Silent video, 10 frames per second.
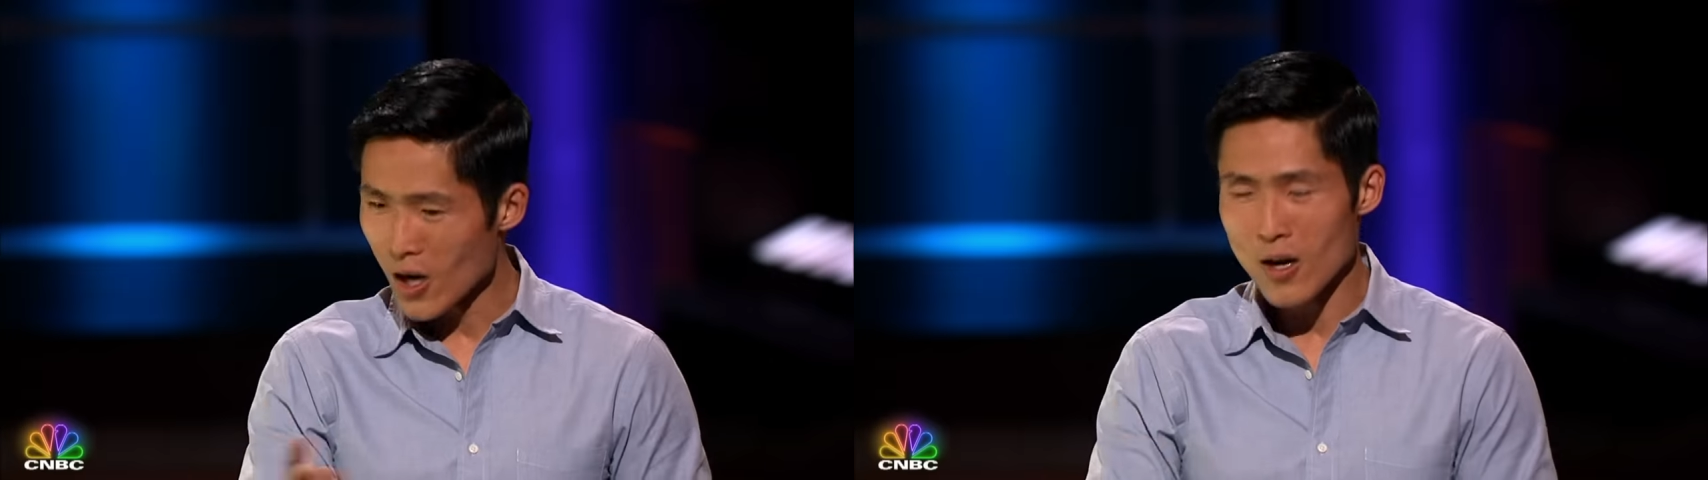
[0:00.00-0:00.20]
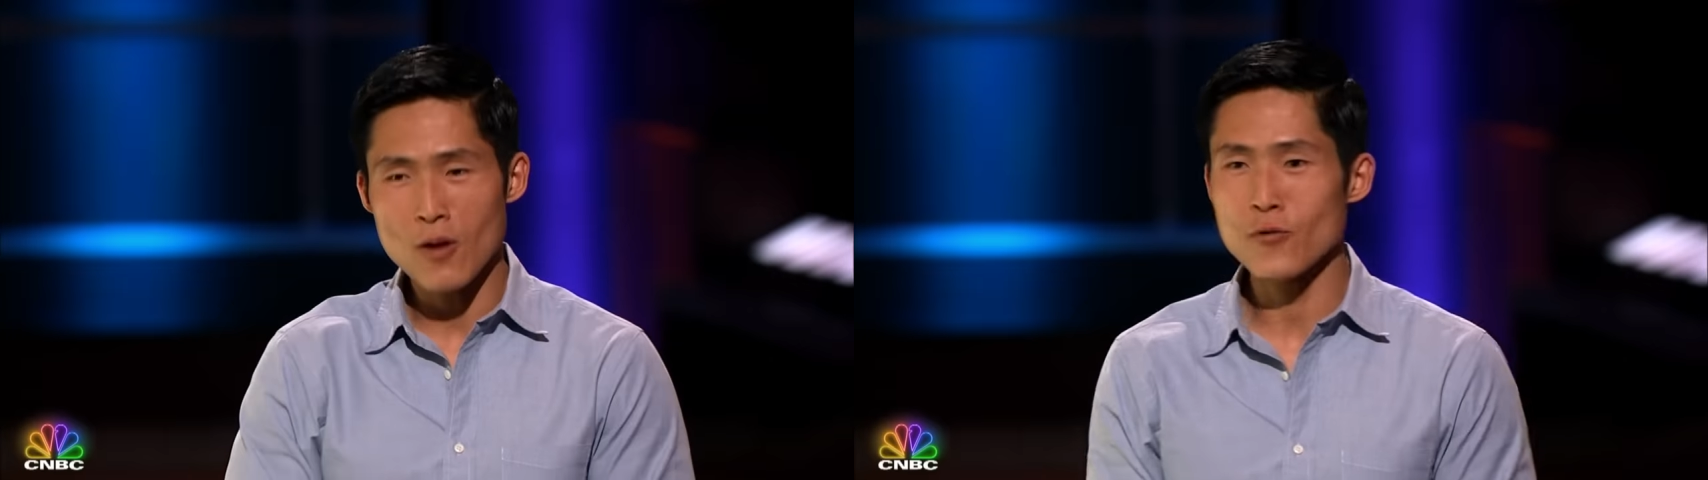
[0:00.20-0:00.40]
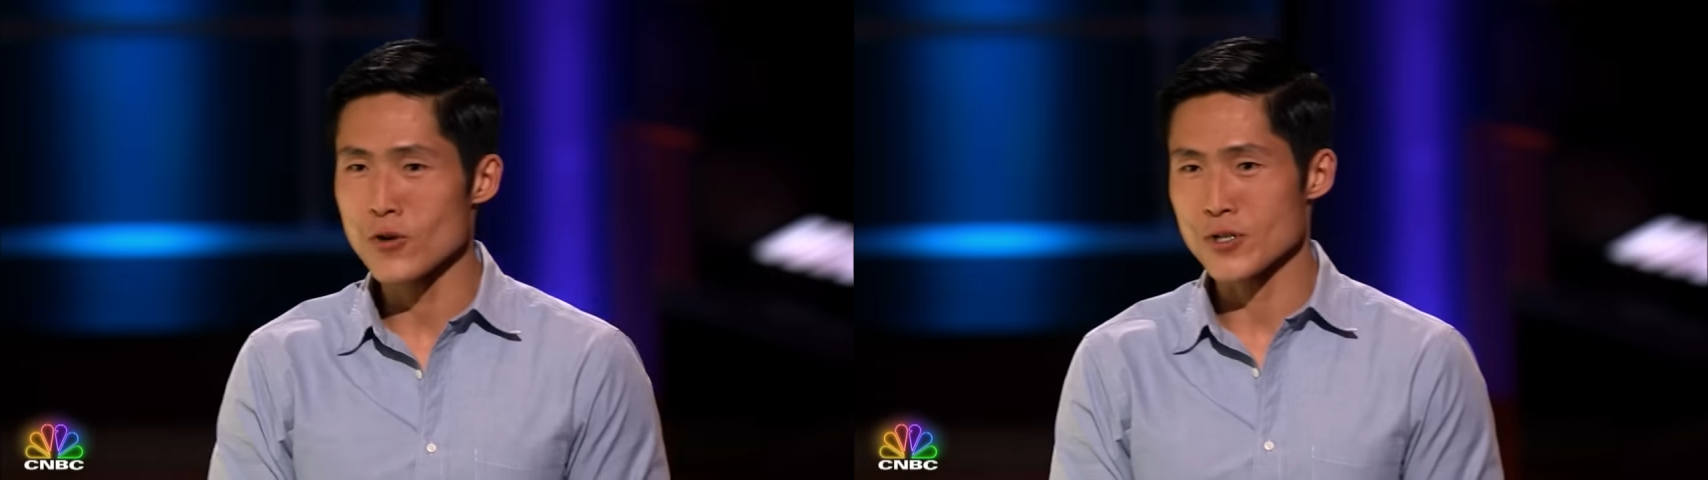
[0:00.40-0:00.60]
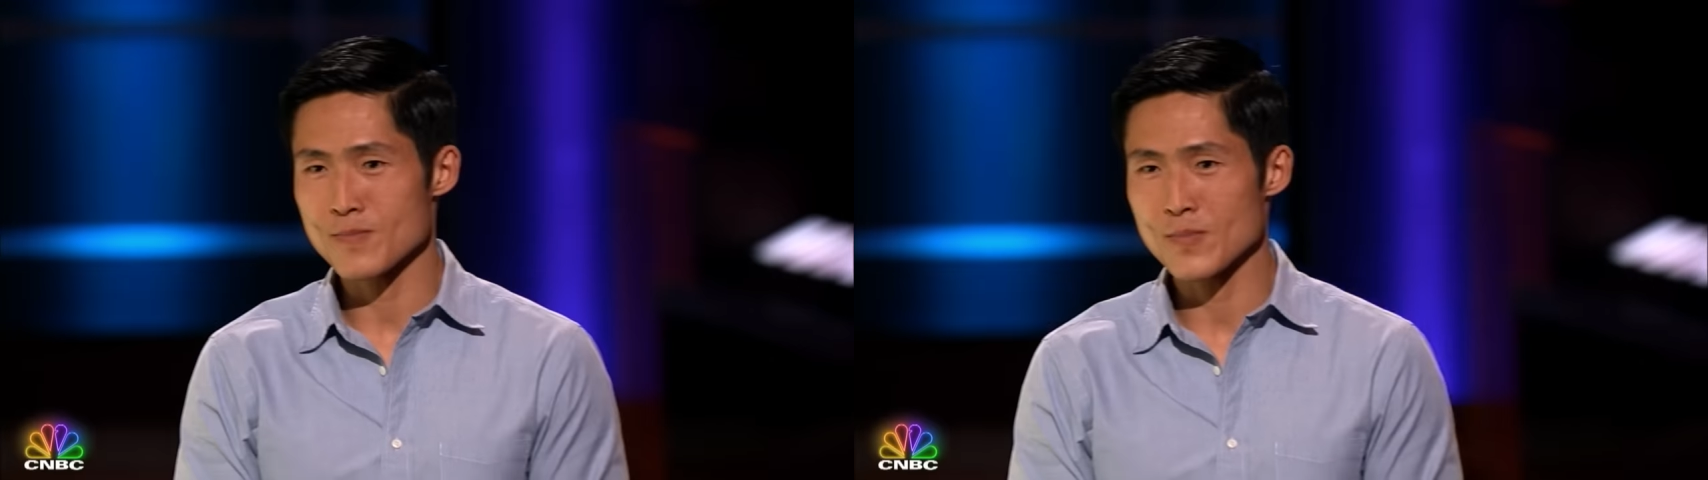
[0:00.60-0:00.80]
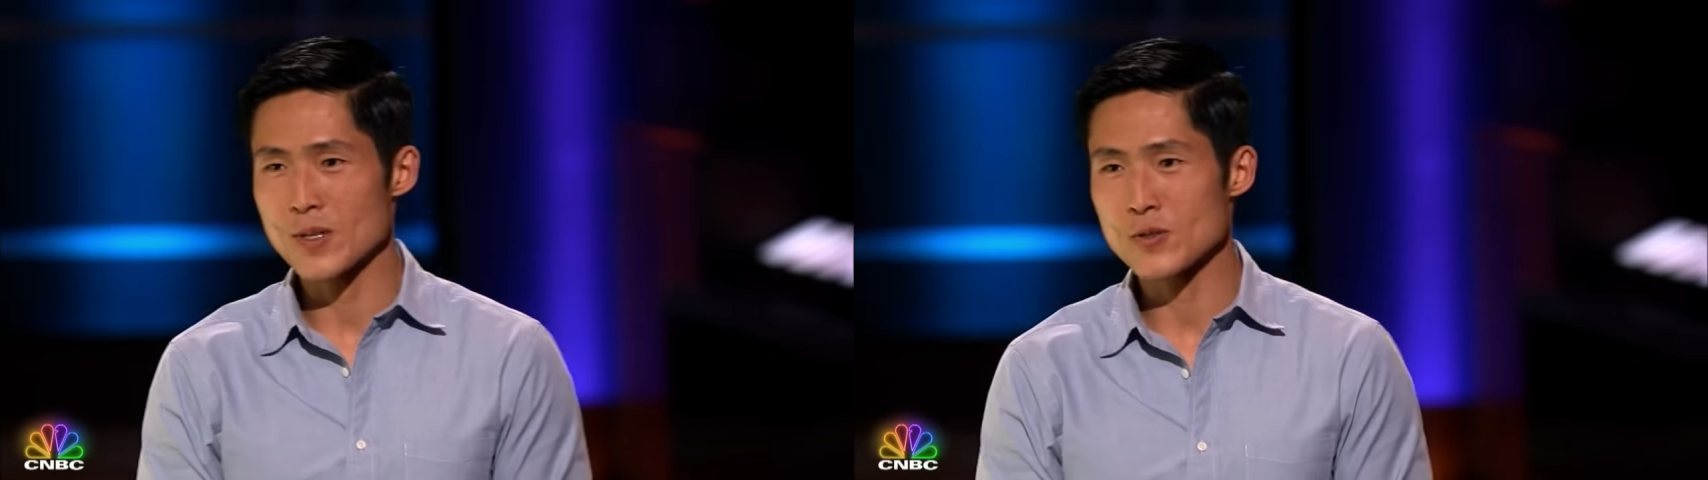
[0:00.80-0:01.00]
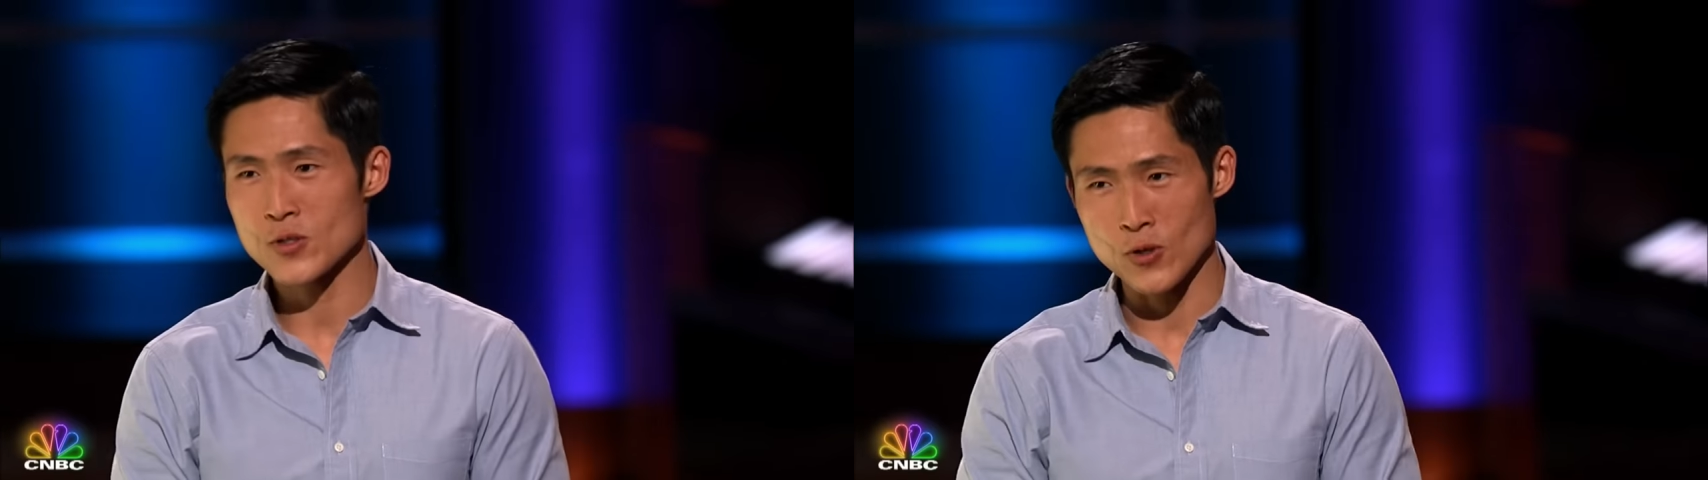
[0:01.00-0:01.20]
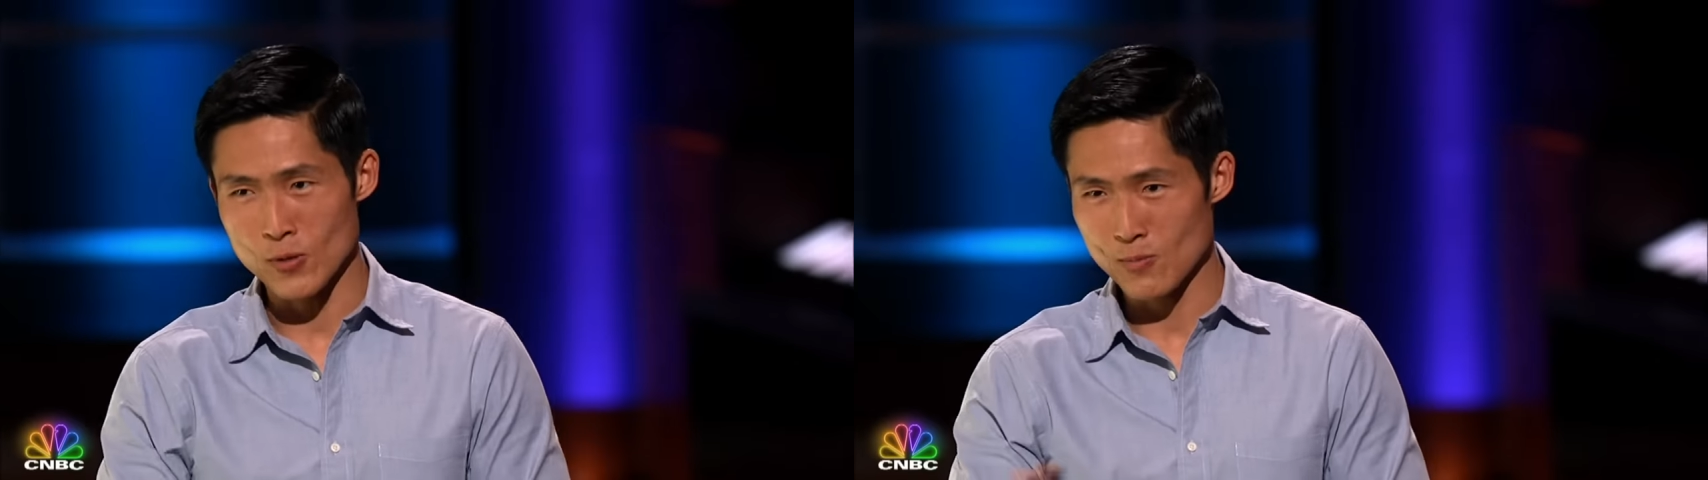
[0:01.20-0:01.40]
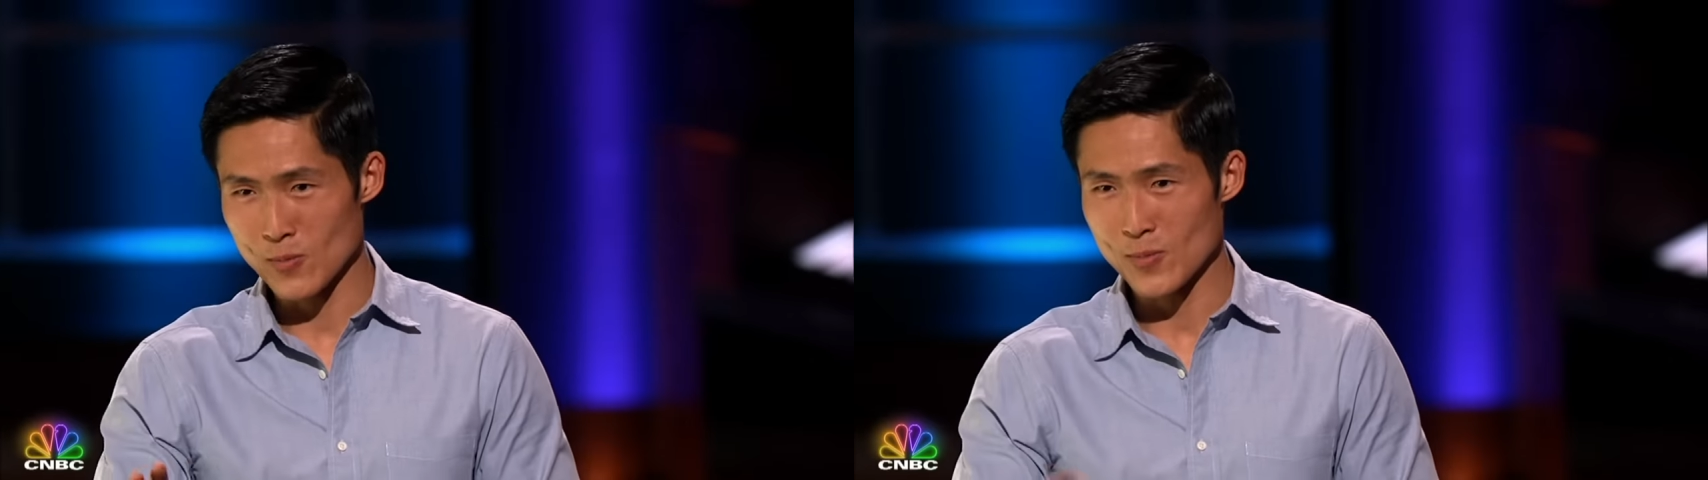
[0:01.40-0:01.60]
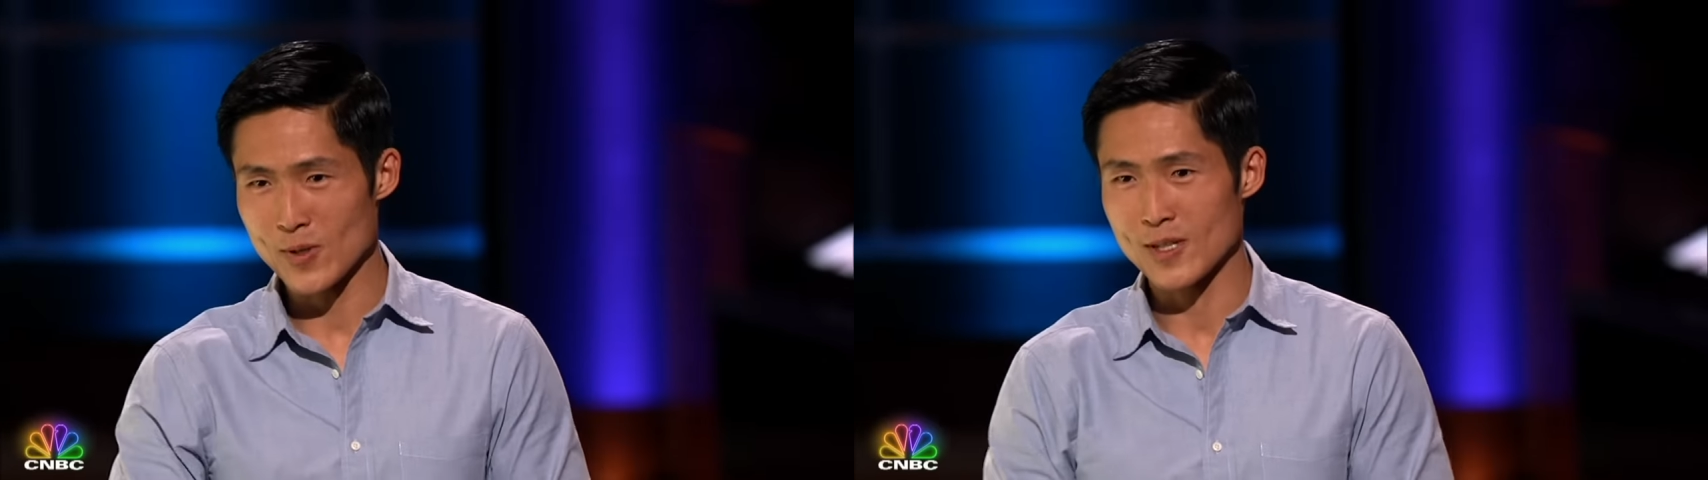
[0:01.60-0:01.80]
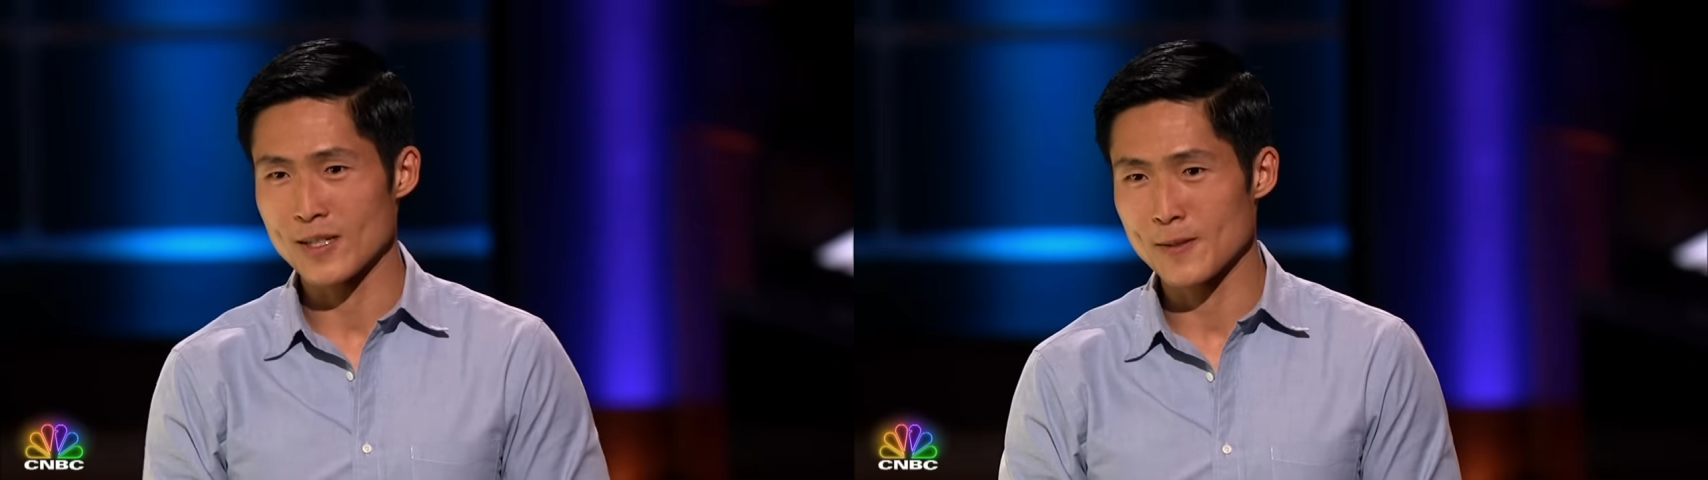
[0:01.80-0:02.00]
Of course. So
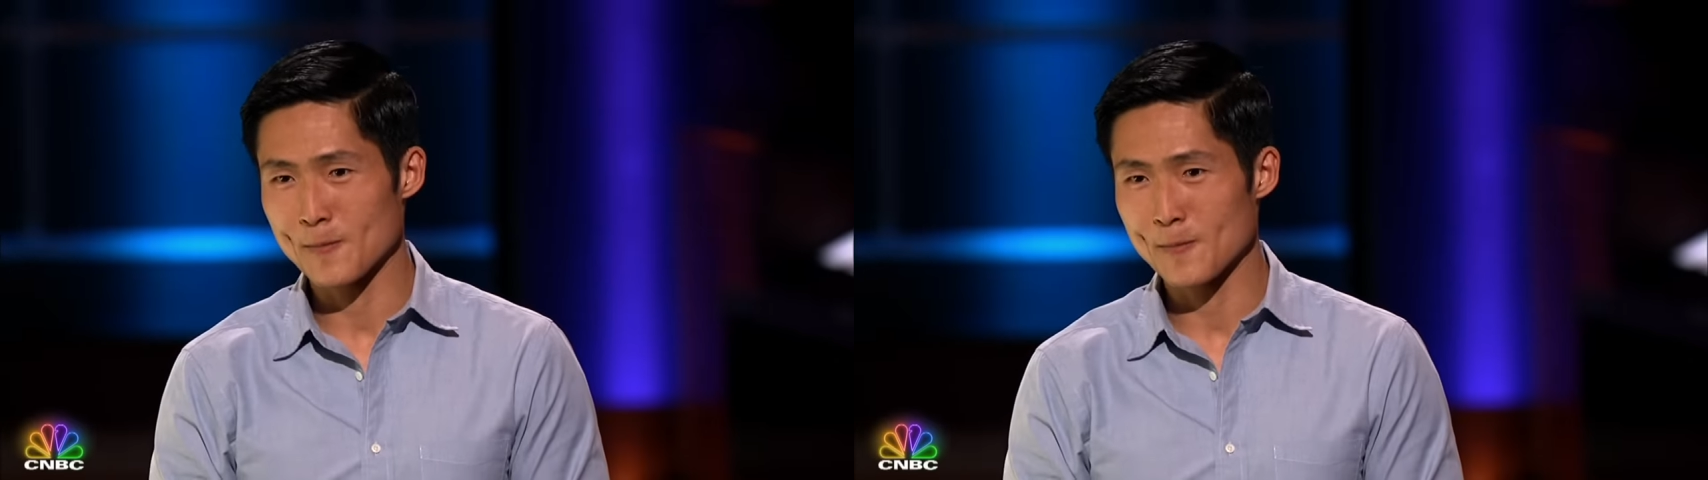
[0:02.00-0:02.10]
I'm going to